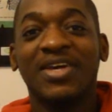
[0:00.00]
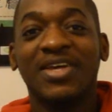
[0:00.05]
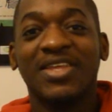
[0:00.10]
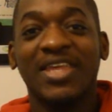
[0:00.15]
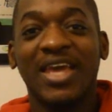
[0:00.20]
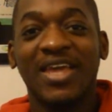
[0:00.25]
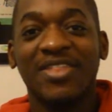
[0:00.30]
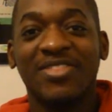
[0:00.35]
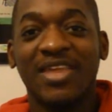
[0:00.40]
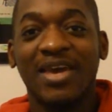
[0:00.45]

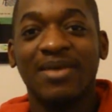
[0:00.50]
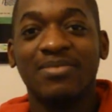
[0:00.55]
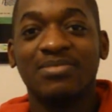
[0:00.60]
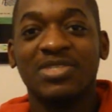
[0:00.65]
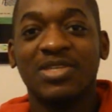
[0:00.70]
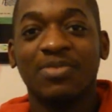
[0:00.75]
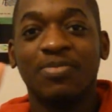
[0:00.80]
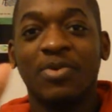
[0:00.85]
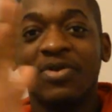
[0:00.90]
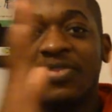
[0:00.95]
get them
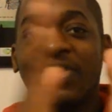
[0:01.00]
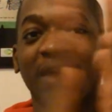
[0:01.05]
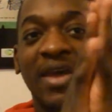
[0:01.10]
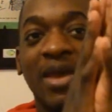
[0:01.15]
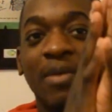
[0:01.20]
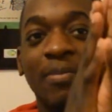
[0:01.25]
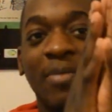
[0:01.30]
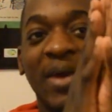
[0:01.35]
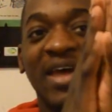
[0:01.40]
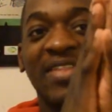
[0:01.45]
to
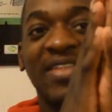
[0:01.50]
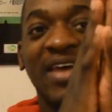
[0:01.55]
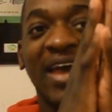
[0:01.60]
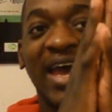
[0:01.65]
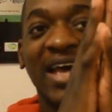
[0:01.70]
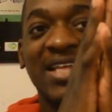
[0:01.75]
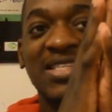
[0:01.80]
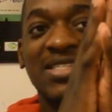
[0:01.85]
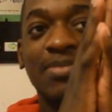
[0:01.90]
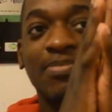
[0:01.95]
compare their
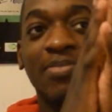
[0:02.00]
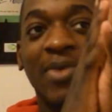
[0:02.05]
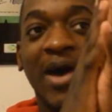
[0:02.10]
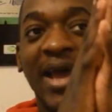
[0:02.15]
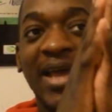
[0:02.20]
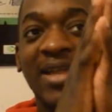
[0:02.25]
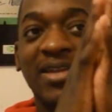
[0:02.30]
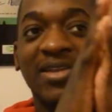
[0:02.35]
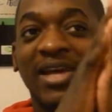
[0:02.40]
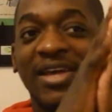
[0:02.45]
hand to
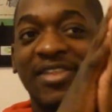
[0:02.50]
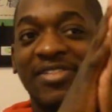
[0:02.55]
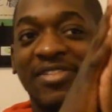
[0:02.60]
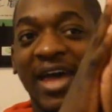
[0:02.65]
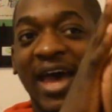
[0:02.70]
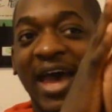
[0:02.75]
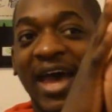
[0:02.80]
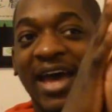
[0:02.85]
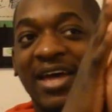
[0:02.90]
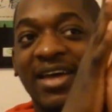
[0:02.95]
mine like
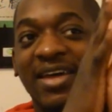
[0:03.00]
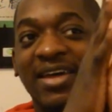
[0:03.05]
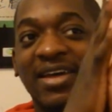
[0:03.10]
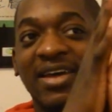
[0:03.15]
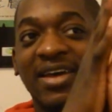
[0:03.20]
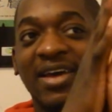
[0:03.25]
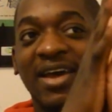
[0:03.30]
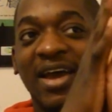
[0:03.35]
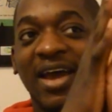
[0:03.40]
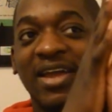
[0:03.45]
that.
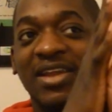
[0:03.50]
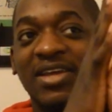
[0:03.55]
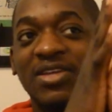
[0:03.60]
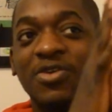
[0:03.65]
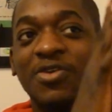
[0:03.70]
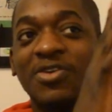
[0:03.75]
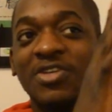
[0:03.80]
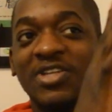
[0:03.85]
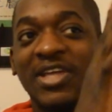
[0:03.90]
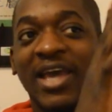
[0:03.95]
And then
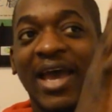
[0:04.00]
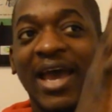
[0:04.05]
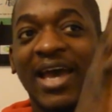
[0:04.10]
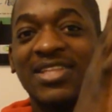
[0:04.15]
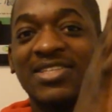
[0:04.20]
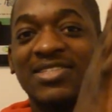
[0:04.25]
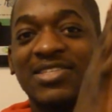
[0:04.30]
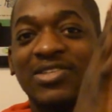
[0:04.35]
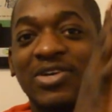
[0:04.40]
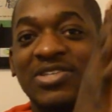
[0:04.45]
usually their
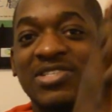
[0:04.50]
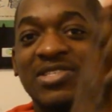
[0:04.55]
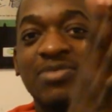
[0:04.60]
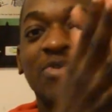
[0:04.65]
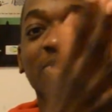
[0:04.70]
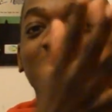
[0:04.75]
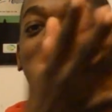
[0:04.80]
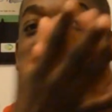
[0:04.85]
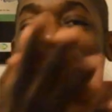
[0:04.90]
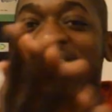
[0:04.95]
hand's a lot
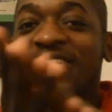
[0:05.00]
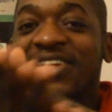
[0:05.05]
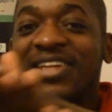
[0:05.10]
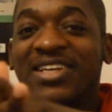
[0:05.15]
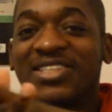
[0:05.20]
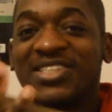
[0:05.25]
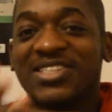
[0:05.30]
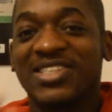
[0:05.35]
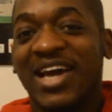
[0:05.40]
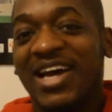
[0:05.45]
smaller, and then I
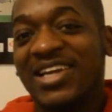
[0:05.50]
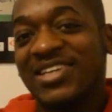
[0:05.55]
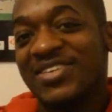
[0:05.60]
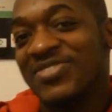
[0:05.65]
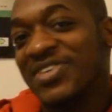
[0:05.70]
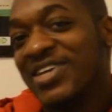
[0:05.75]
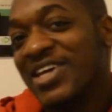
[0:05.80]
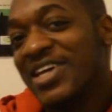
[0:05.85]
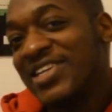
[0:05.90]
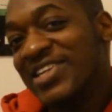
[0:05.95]
just kind of
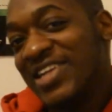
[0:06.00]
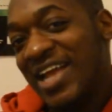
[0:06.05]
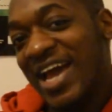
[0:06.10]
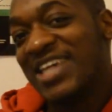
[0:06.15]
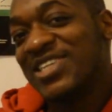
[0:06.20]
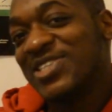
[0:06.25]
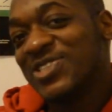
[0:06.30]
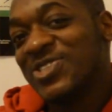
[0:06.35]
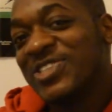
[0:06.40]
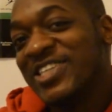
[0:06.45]

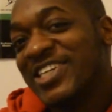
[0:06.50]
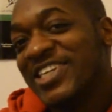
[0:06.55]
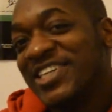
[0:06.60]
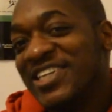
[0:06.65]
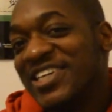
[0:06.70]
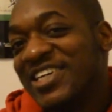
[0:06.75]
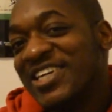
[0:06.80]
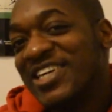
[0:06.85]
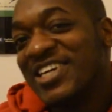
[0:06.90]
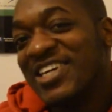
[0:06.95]

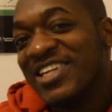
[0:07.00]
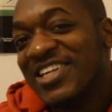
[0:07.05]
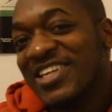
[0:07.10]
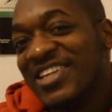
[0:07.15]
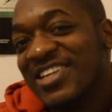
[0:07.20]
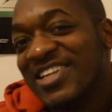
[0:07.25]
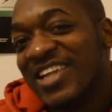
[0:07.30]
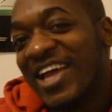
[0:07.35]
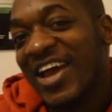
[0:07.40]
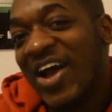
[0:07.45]
naturally
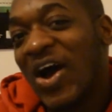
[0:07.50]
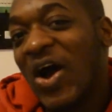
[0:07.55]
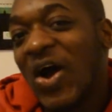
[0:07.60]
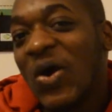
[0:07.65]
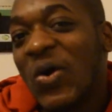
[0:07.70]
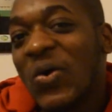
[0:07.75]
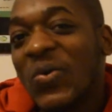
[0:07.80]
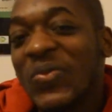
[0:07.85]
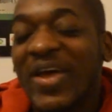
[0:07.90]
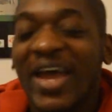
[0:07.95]
like
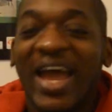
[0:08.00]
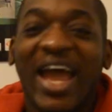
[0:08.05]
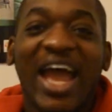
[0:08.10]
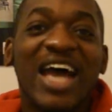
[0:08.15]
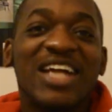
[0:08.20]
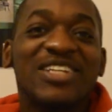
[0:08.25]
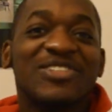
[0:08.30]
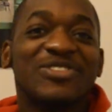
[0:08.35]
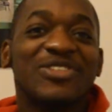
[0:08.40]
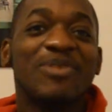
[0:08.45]
hold their
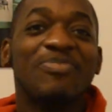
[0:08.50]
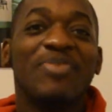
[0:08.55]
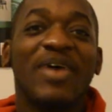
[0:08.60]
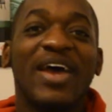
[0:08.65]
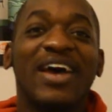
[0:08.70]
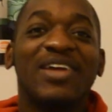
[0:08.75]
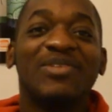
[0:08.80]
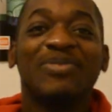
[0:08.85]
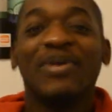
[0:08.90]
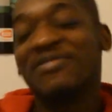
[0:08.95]
hand for a bit,
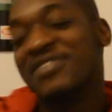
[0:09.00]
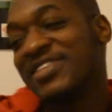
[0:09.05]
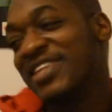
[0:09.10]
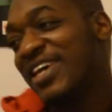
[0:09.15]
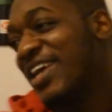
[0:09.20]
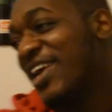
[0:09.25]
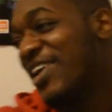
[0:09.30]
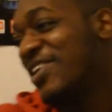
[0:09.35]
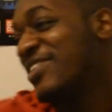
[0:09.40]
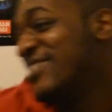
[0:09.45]
and whether they
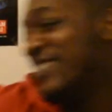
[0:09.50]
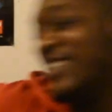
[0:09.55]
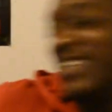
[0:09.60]
go